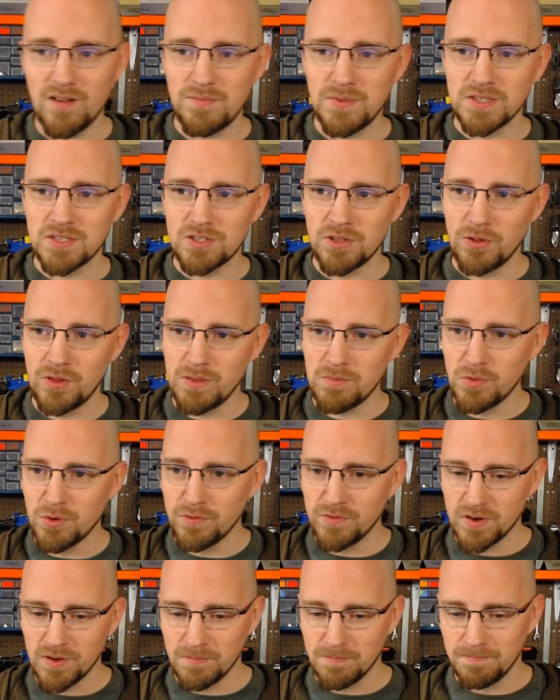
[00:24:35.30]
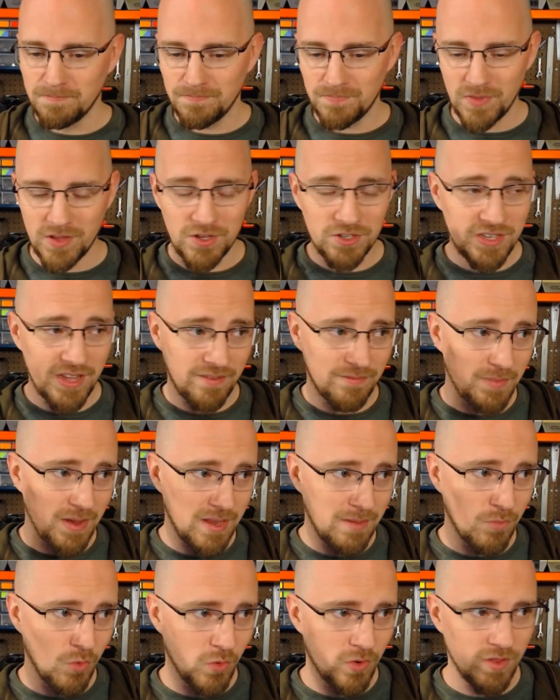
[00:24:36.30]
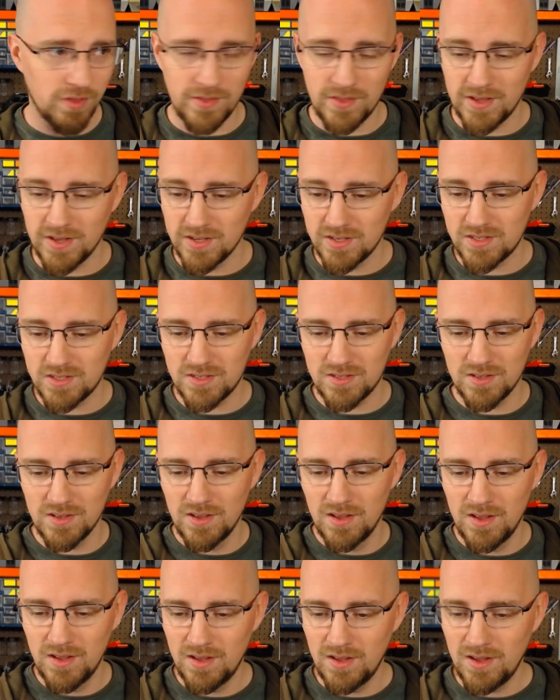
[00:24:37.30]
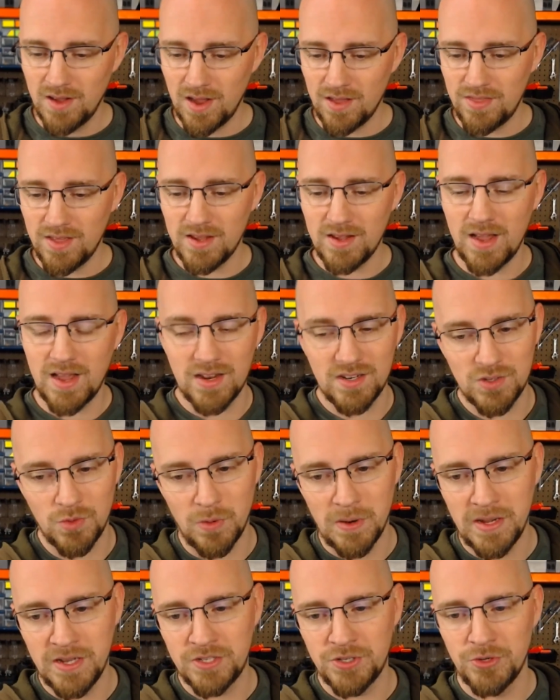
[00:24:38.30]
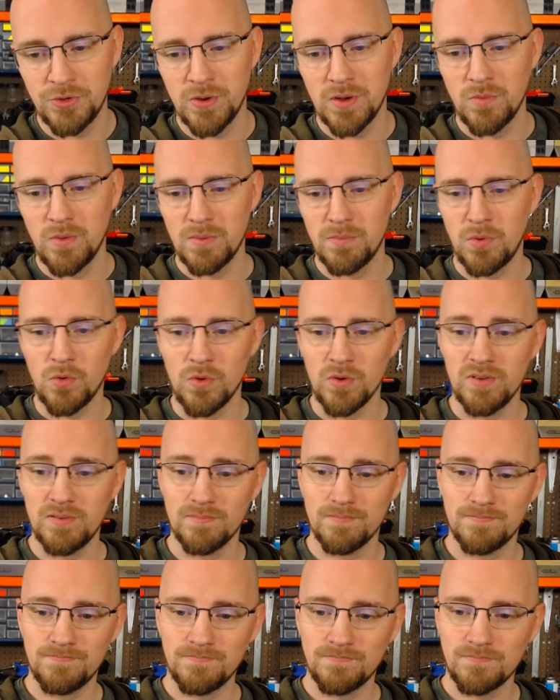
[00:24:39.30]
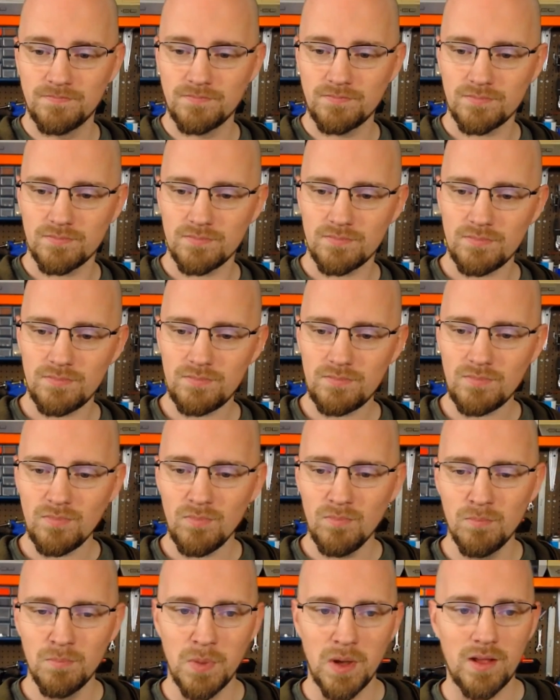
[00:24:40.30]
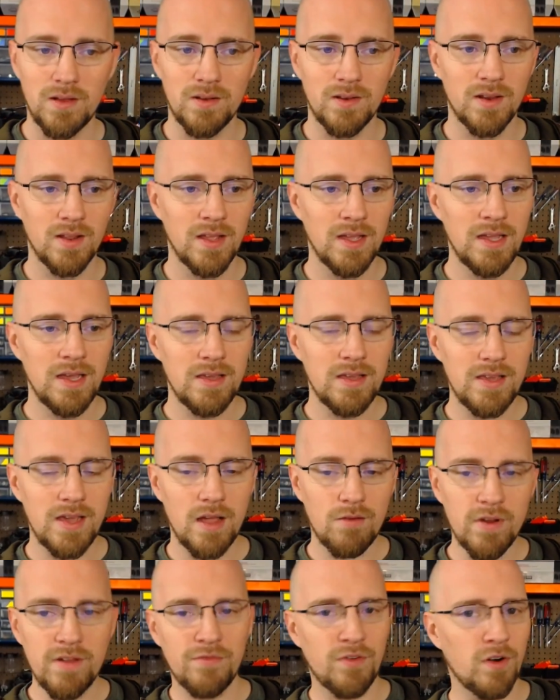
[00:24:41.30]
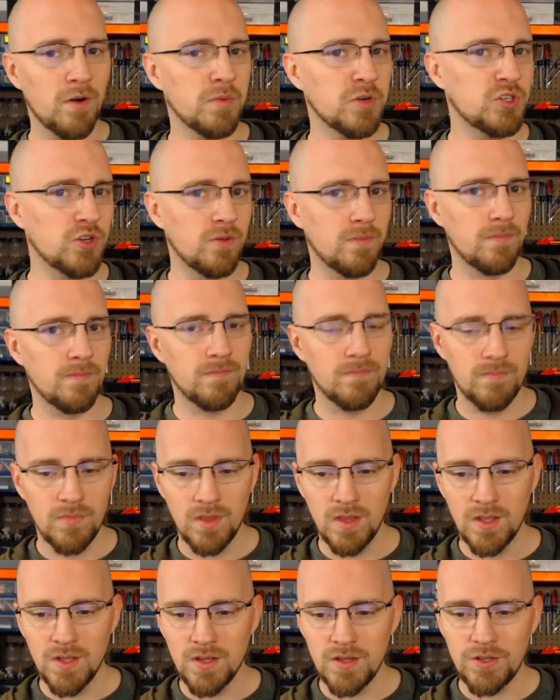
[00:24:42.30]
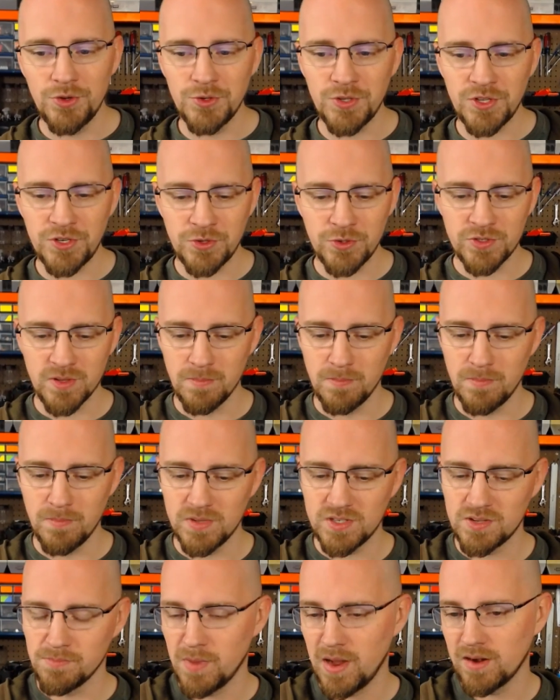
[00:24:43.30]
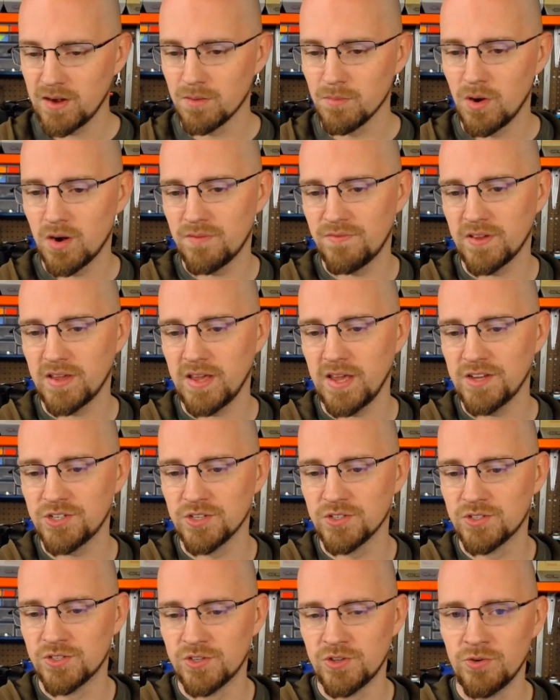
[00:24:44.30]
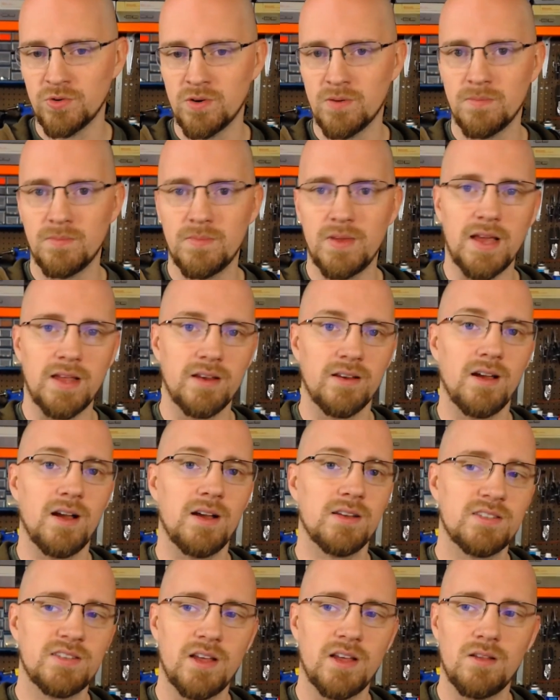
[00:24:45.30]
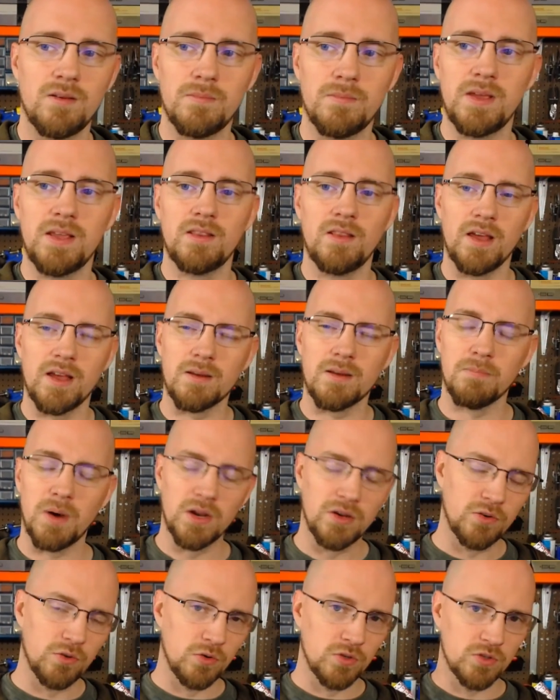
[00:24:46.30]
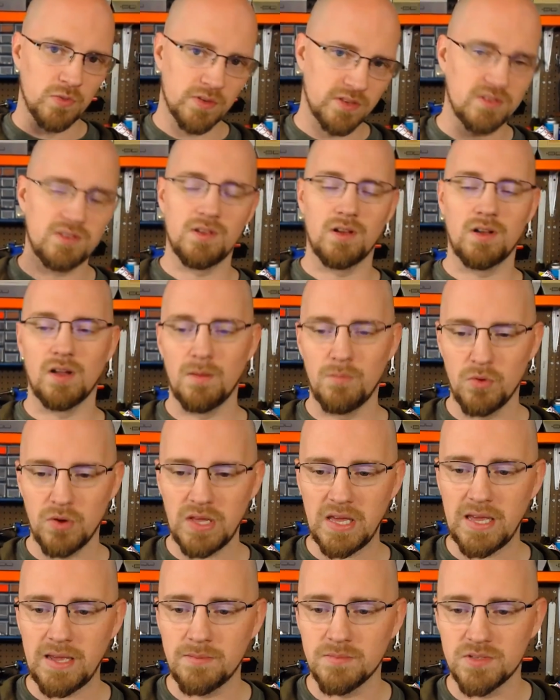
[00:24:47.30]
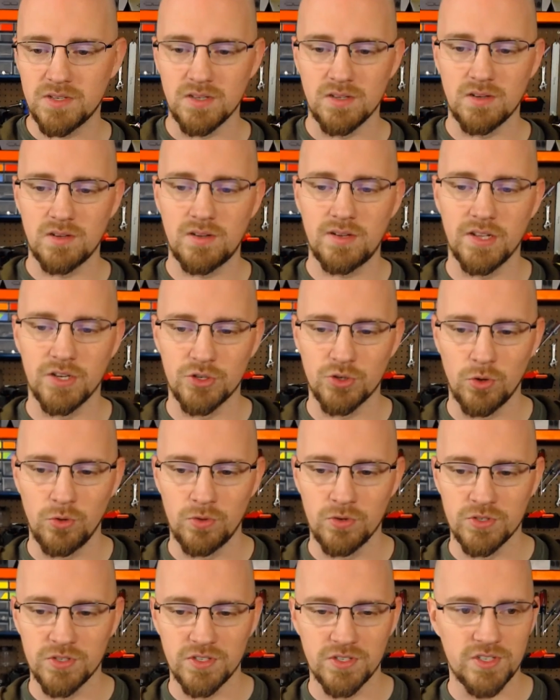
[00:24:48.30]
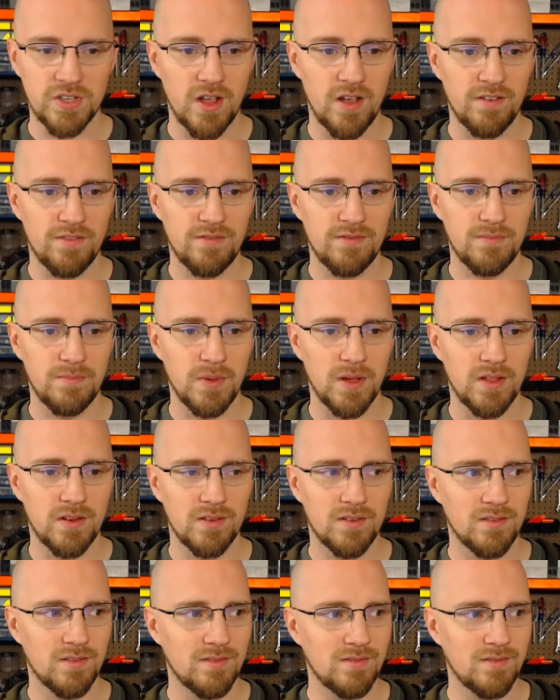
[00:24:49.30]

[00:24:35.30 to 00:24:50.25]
been slowly moving them. I used to have many more than this. I think I had 22 at one point. But yeah, I refurbish them. Usually do some minor modifications to them, and I sell them in like bundles with a couple games and controllers and stuff. But